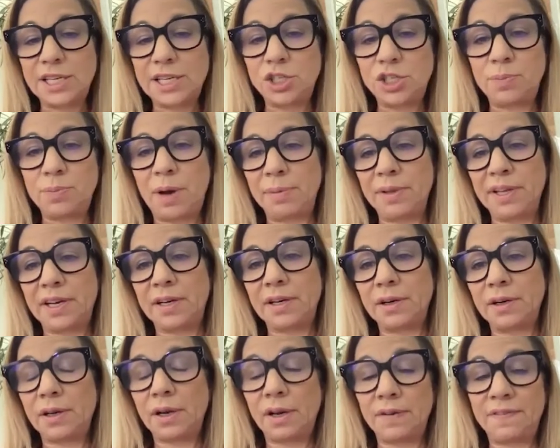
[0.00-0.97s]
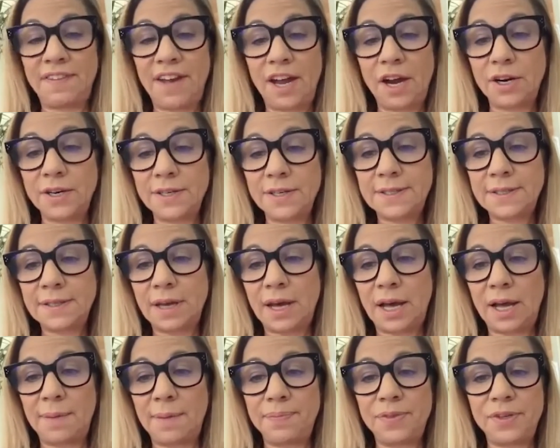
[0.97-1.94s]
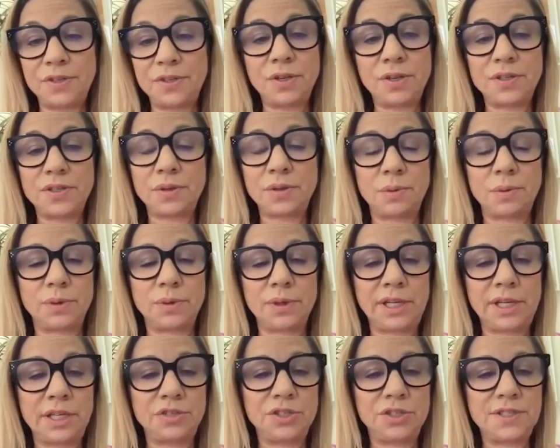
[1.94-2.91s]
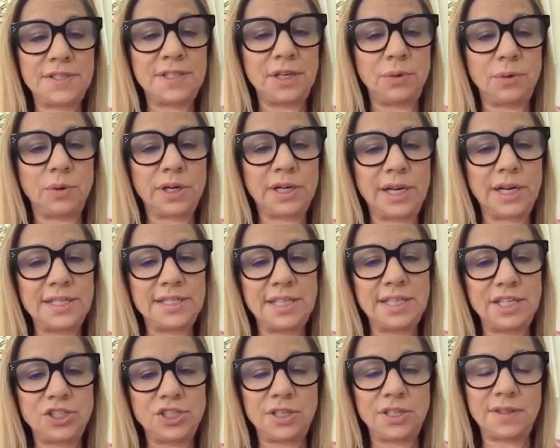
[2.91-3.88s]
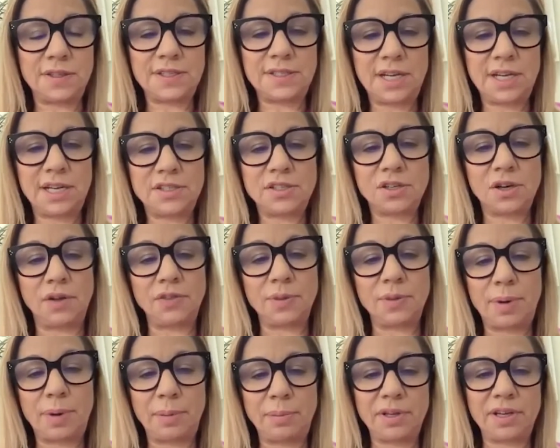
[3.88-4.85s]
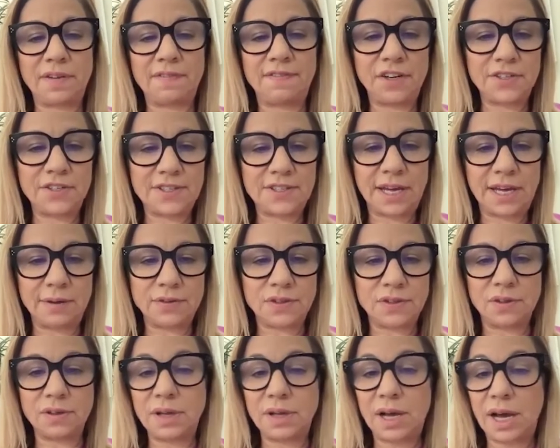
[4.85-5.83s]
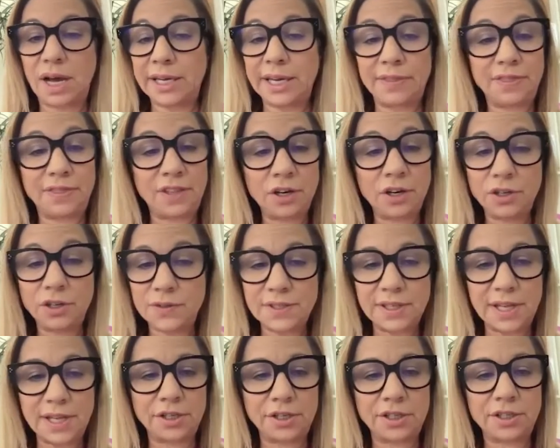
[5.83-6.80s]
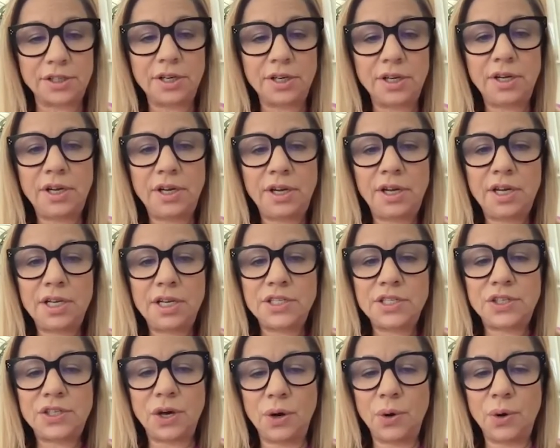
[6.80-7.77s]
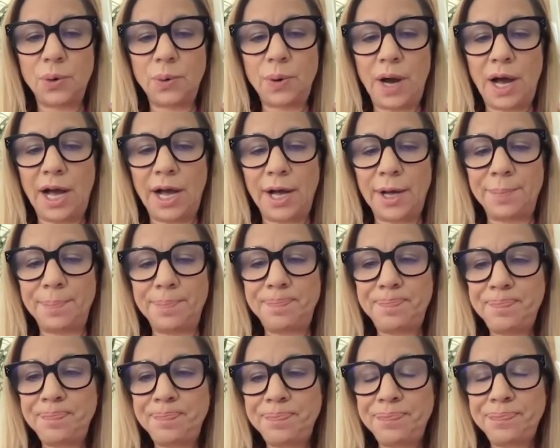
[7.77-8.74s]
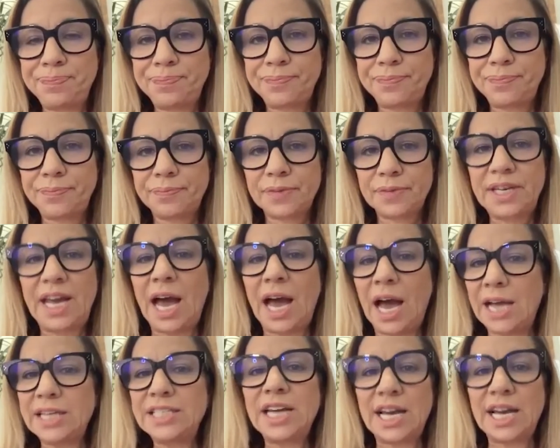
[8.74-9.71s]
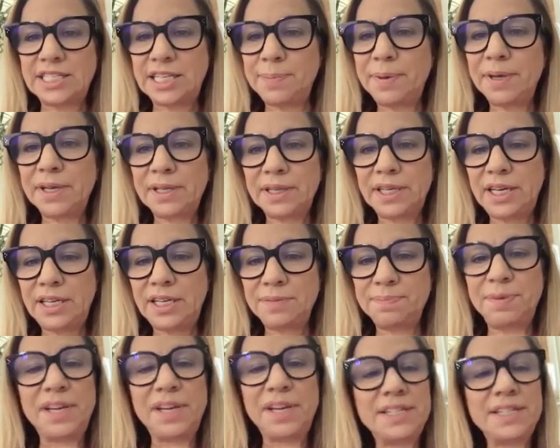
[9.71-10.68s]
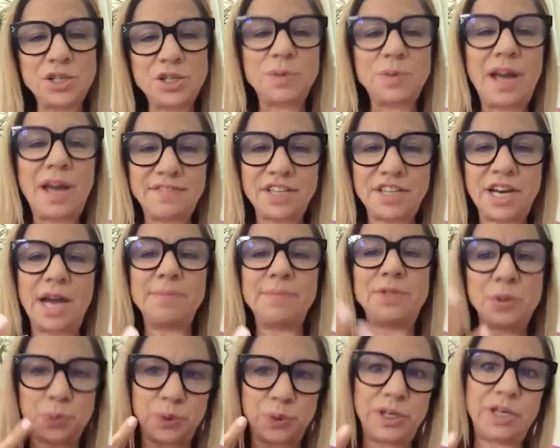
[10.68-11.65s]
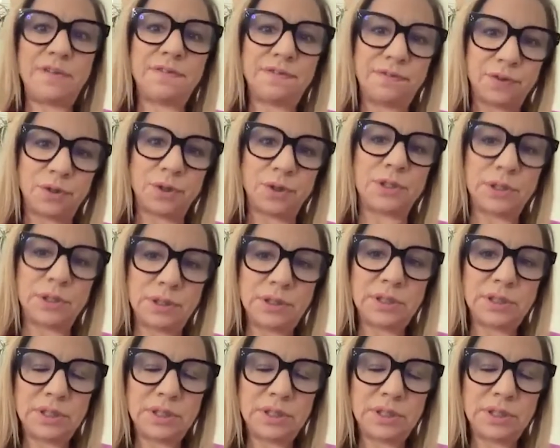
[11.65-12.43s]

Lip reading: I do public affairs, there's also a really interesting organization in the States called the Public Affairs Council. I get their newsletter. So I typically, because I don't have time to read full